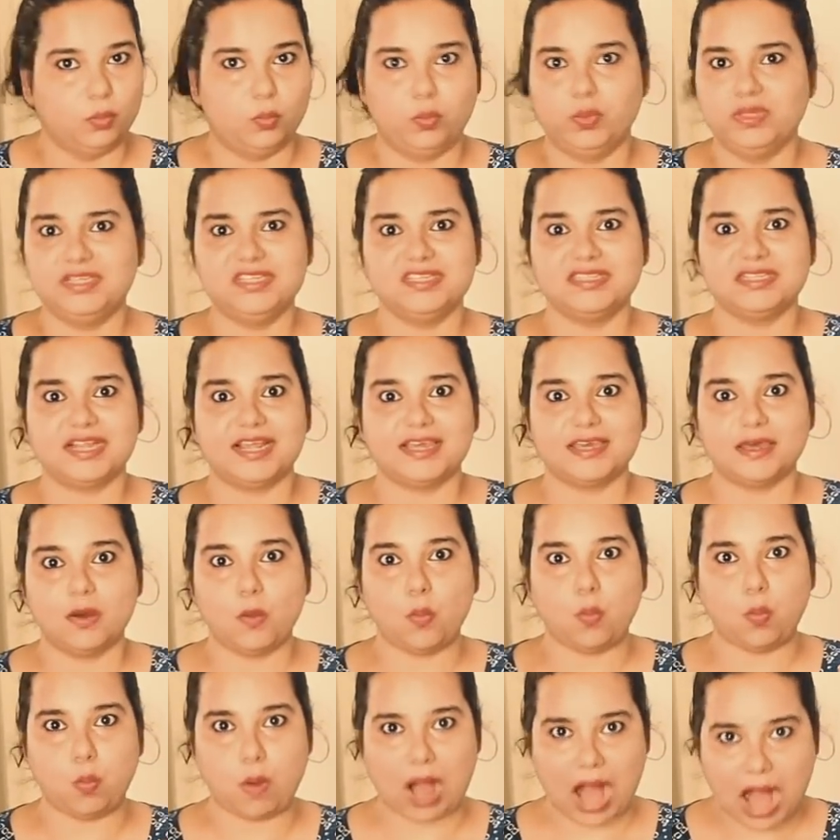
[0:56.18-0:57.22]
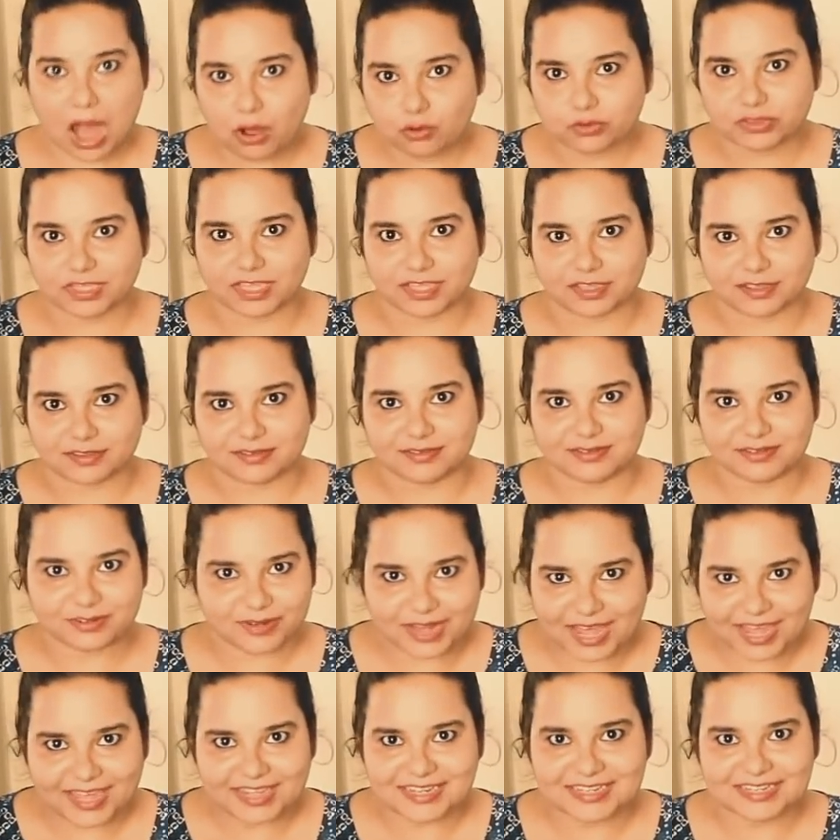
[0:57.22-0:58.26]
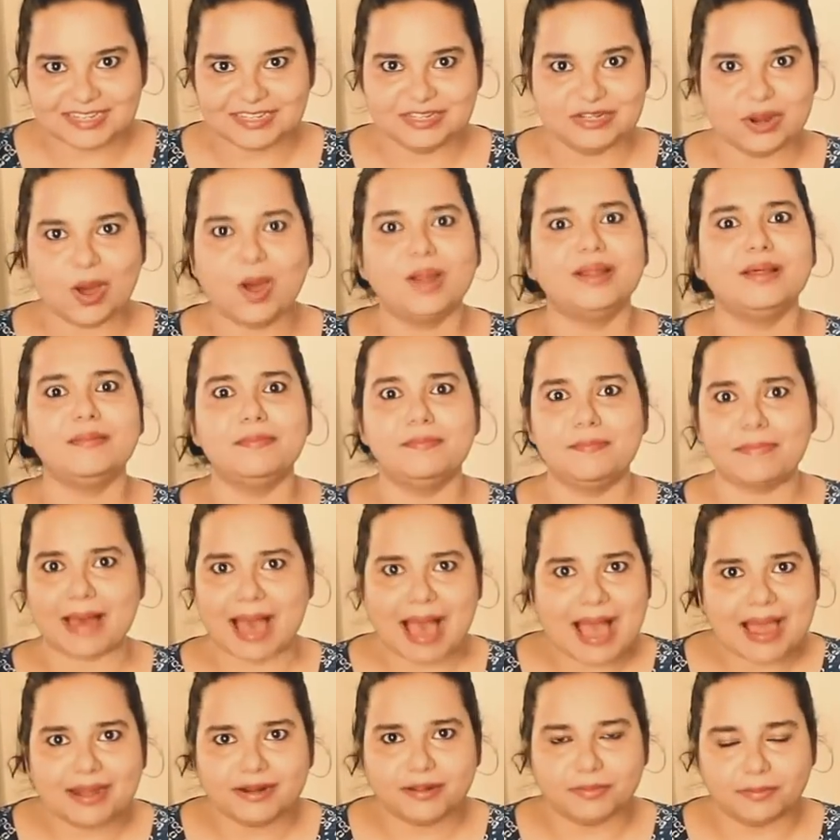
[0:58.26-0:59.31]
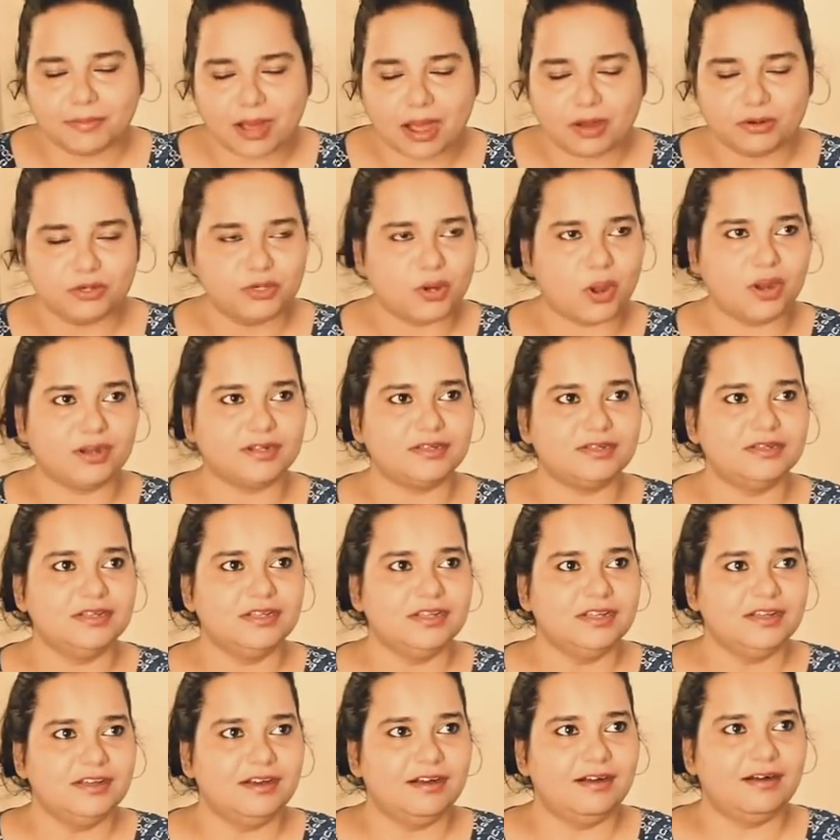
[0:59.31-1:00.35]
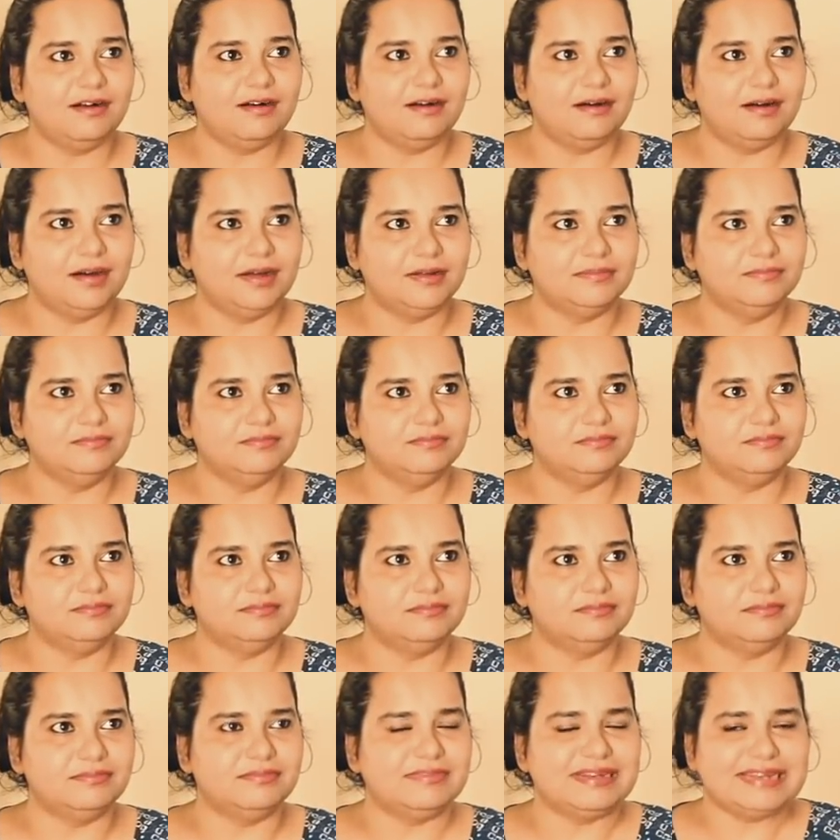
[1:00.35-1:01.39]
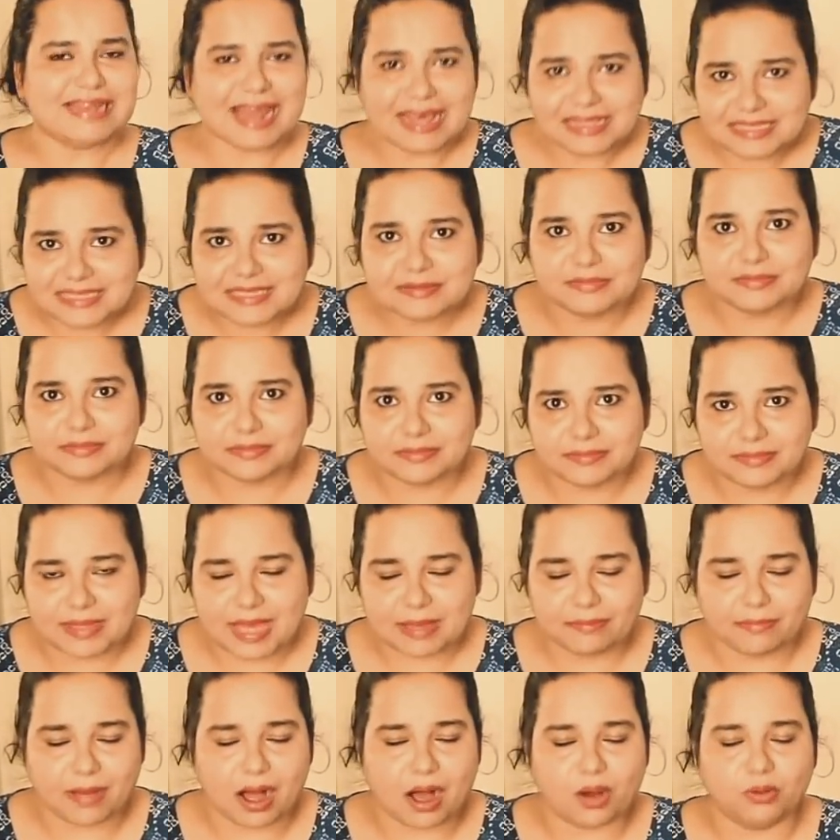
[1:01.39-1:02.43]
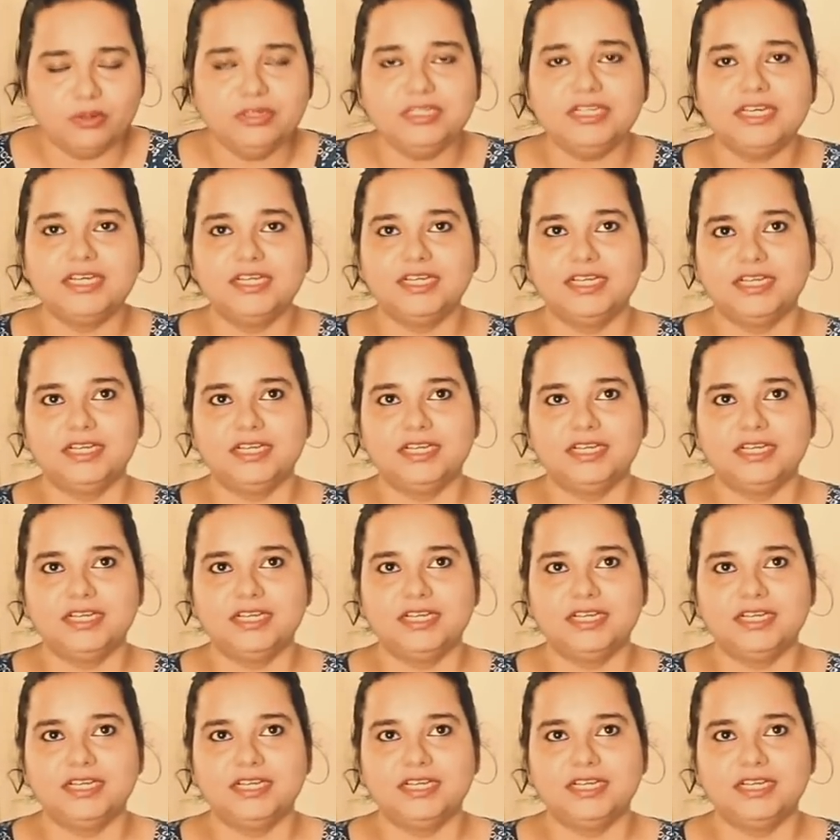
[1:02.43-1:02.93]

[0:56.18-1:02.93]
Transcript: which is like a wow thing, right? Not a bad amount, not a less amount.